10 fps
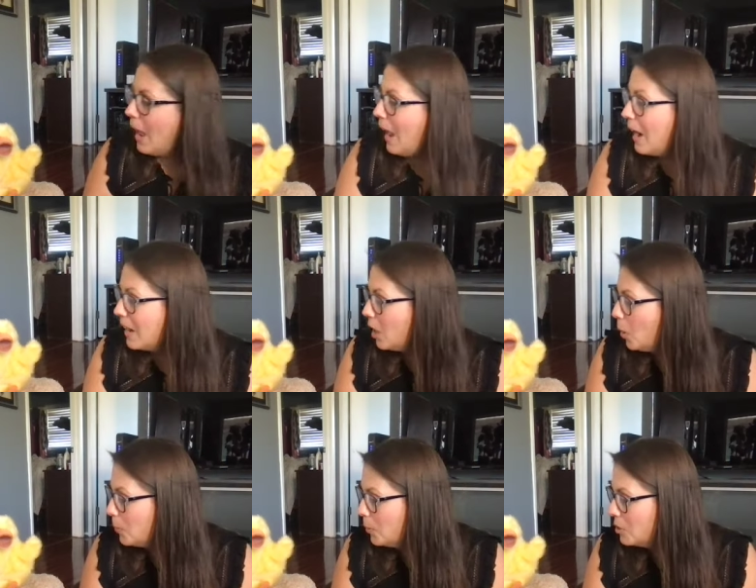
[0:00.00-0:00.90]
and I
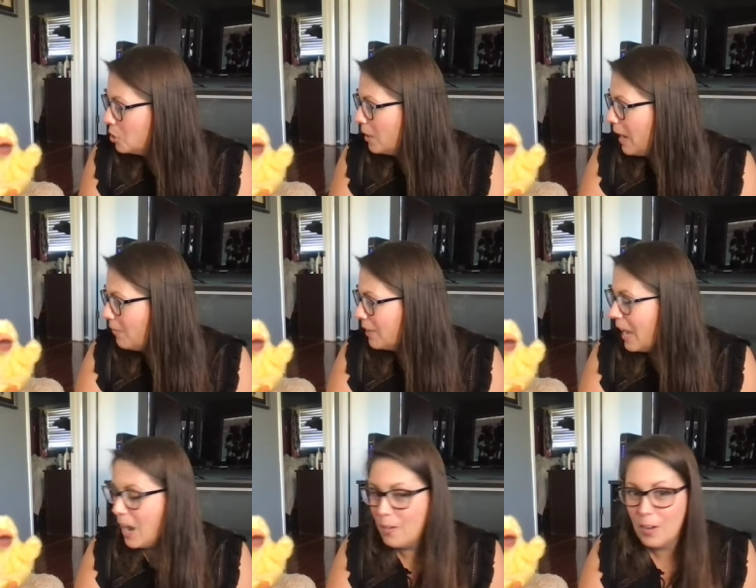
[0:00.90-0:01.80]
hope you enjoyed having
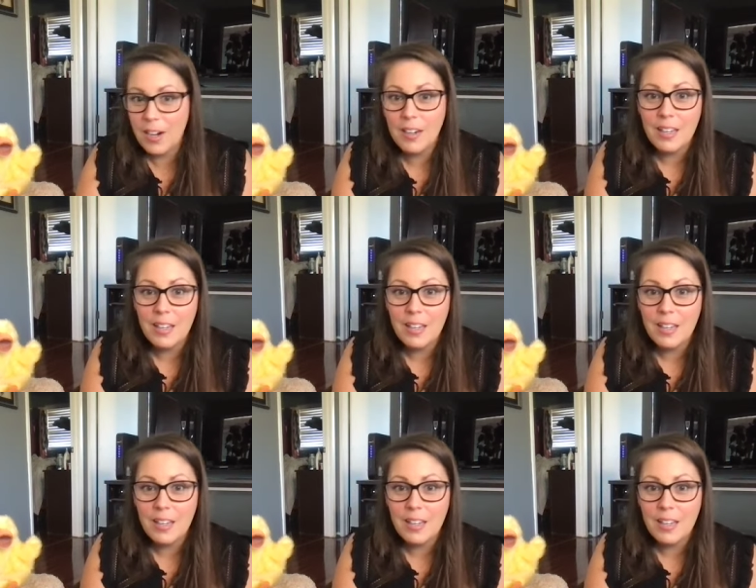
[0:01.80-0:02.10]
Howard.